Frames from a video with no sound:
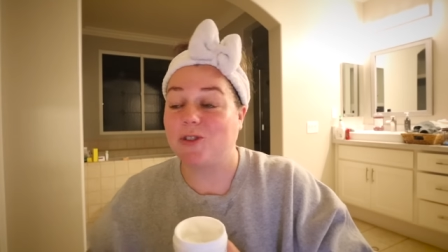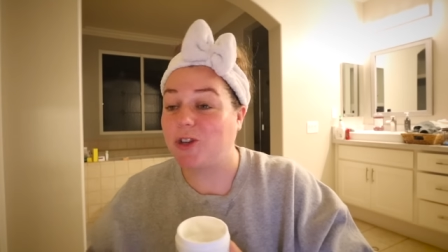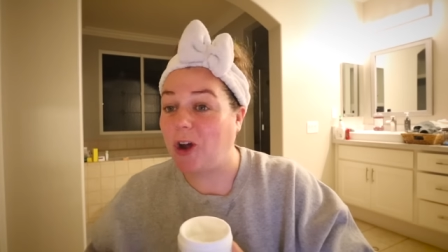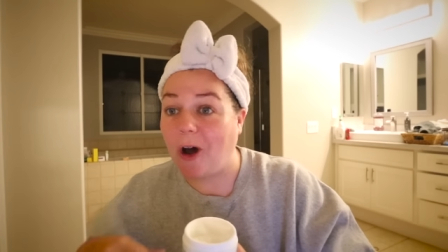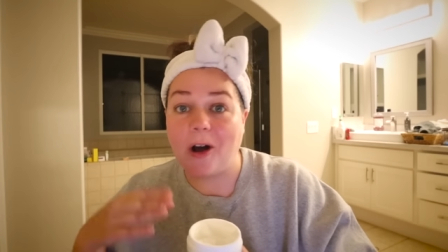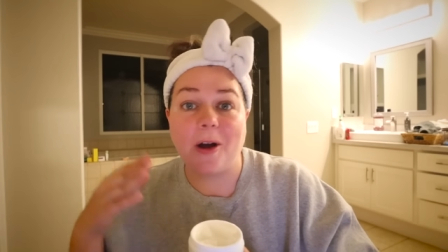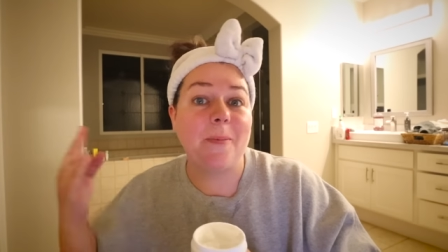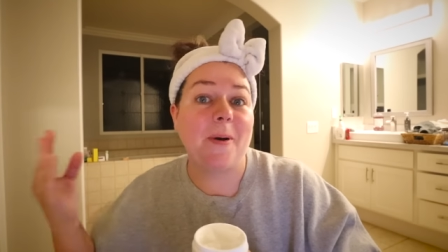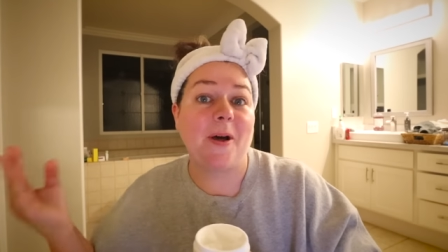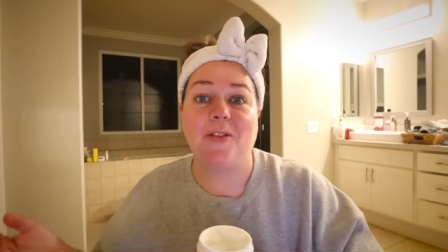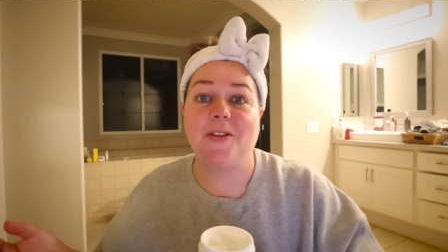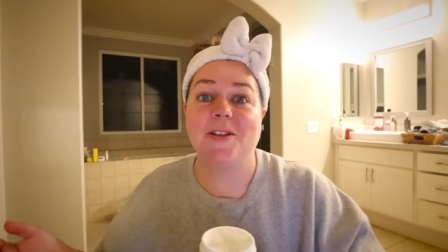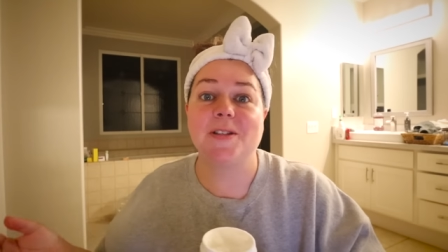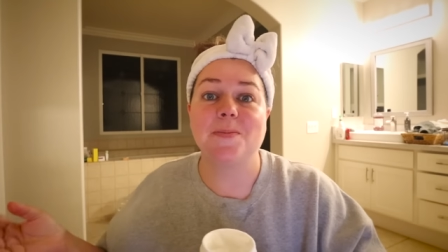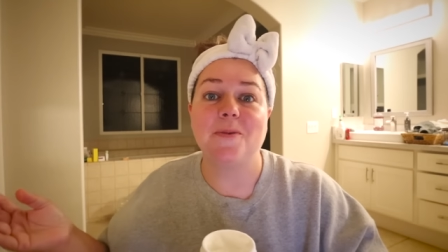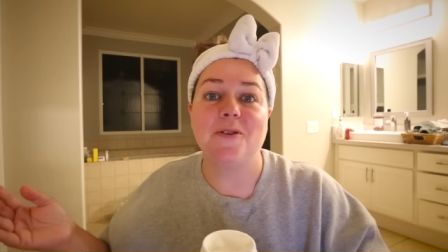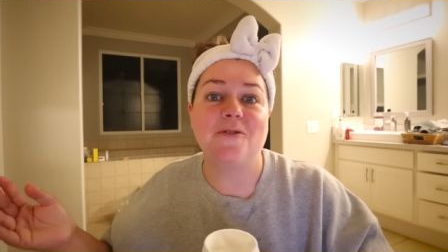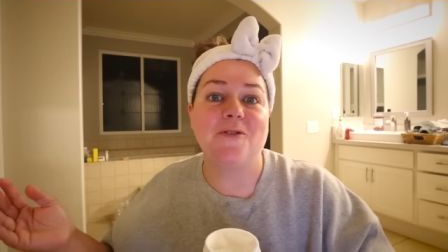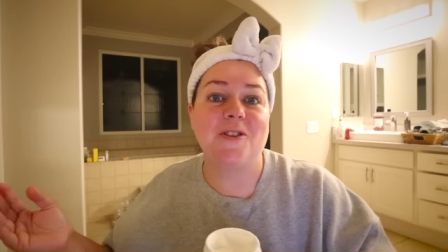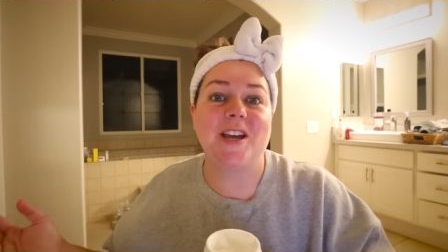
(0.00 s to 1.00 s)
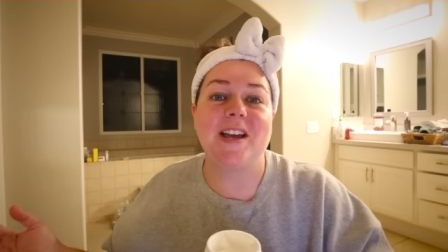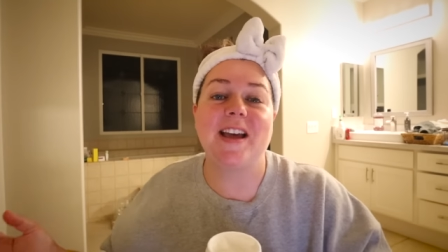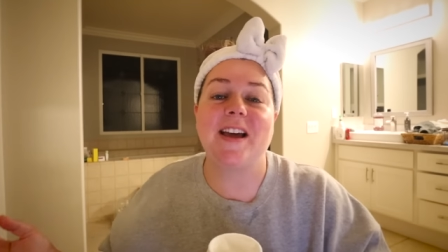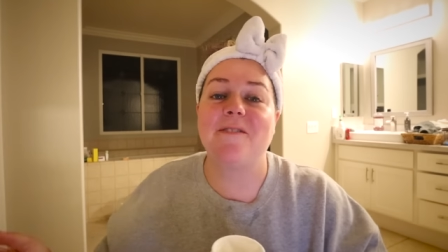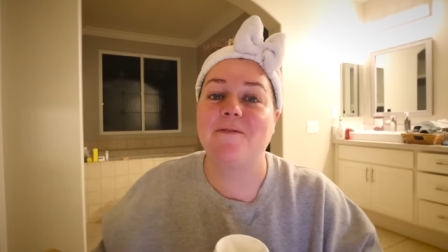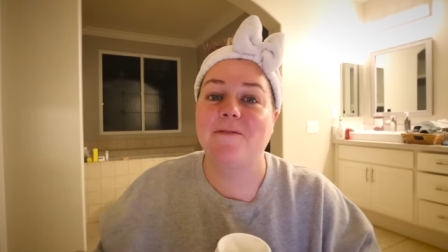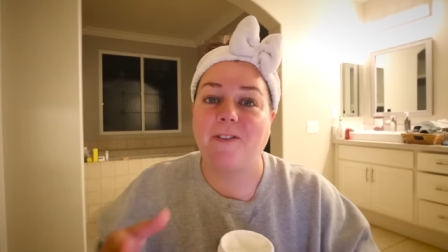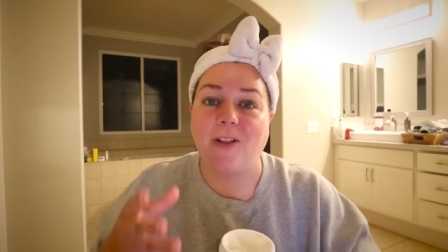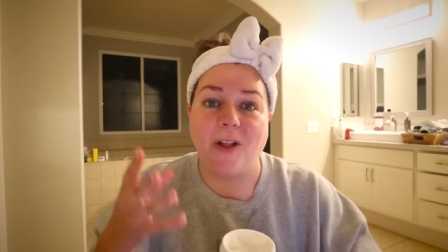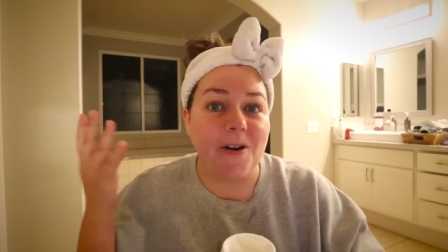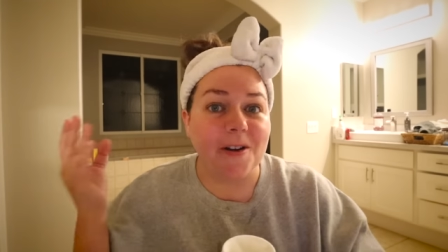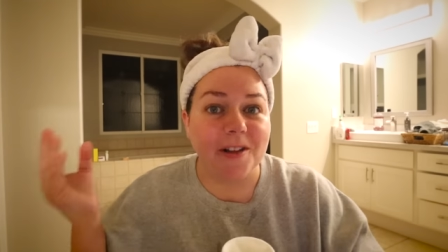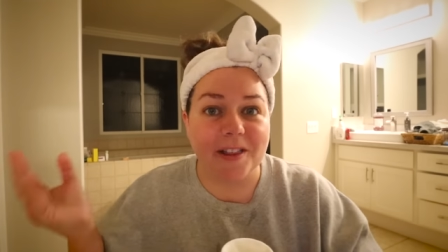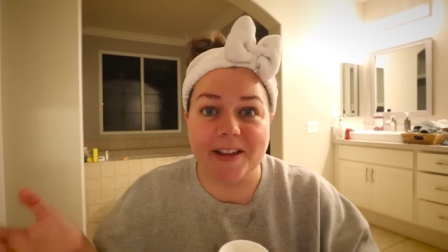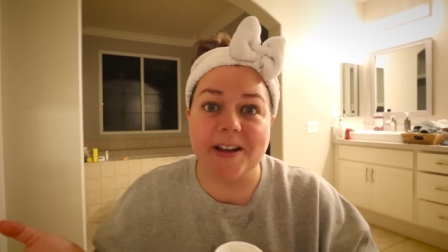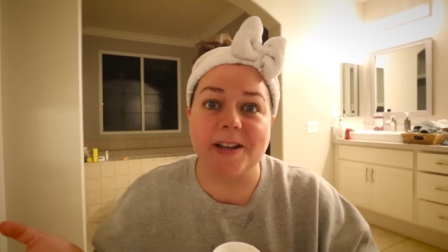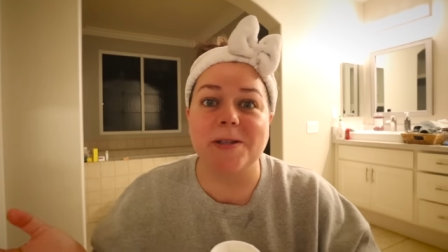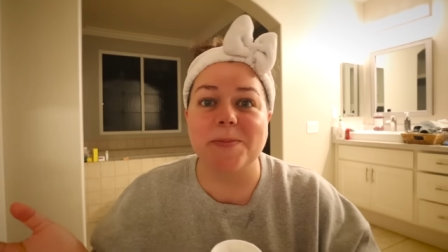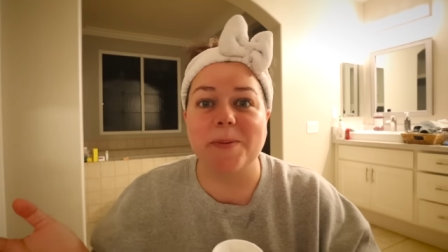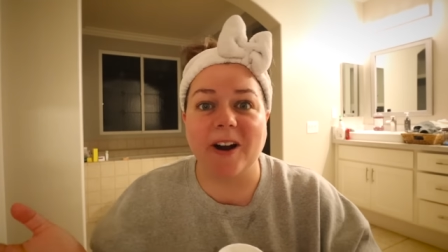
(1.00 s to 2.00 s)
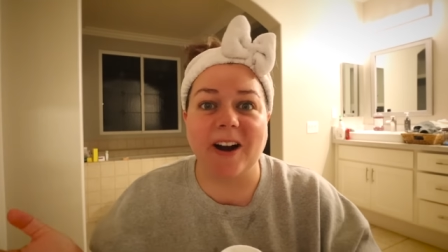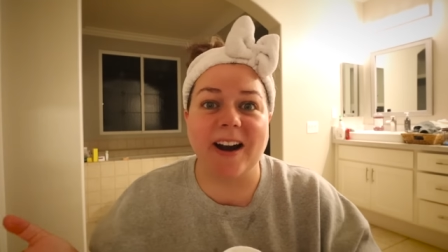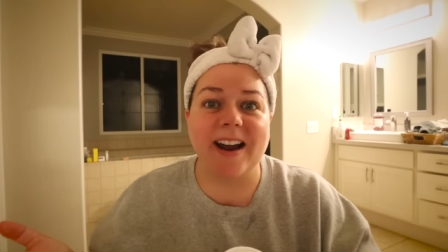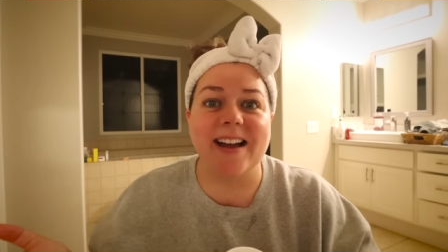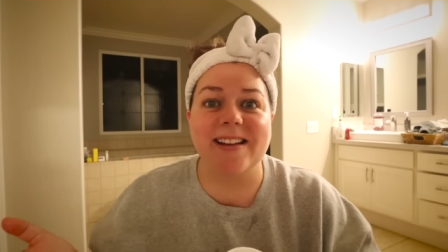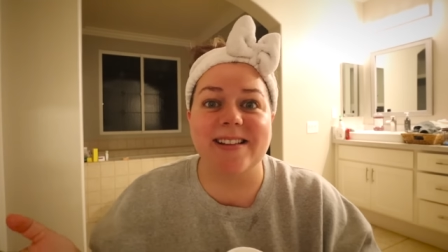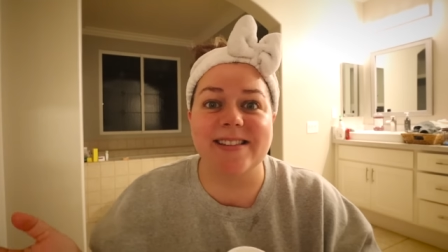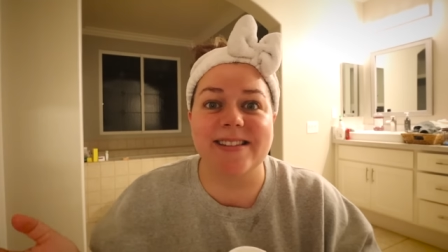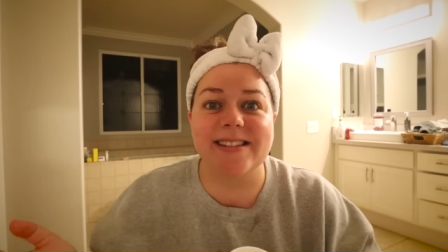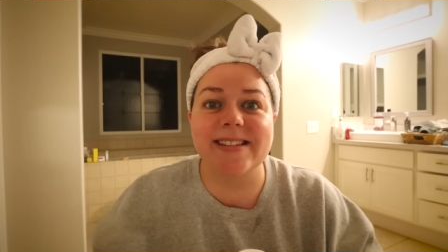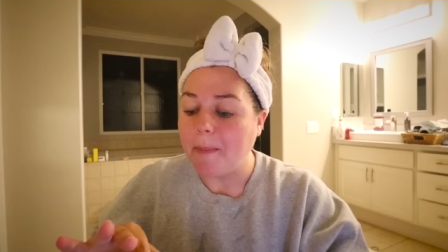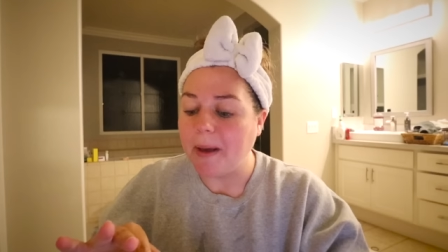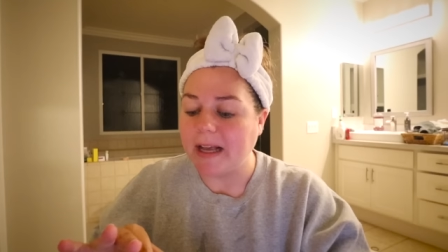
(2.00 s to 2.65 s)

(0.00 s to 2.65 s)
talk about this movie and vlog the experience,